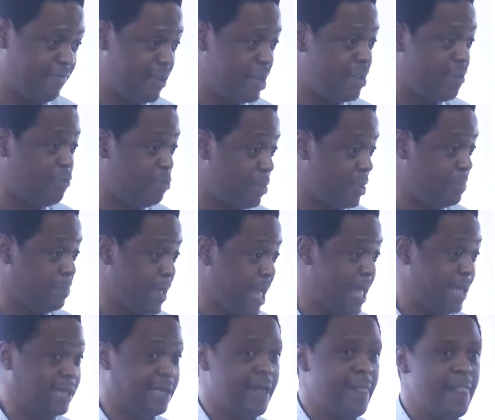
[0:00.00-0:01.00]
really
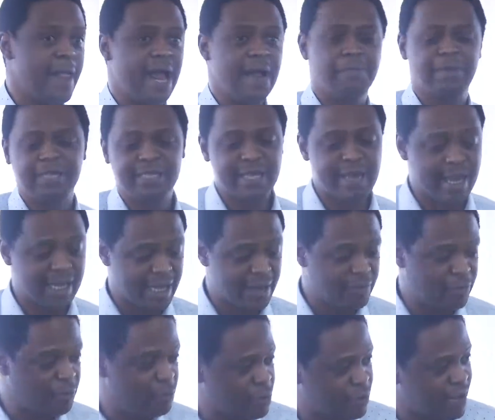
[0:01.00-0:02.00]
bad, and the person now
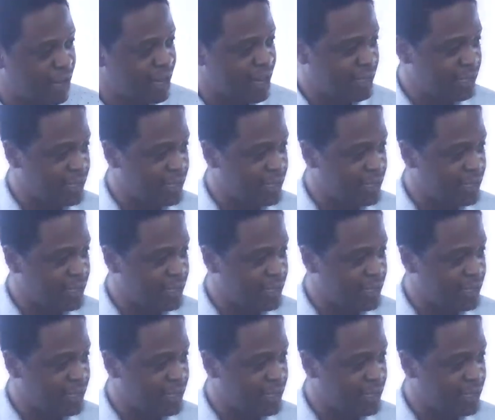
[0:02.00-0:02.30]
came to meet you and I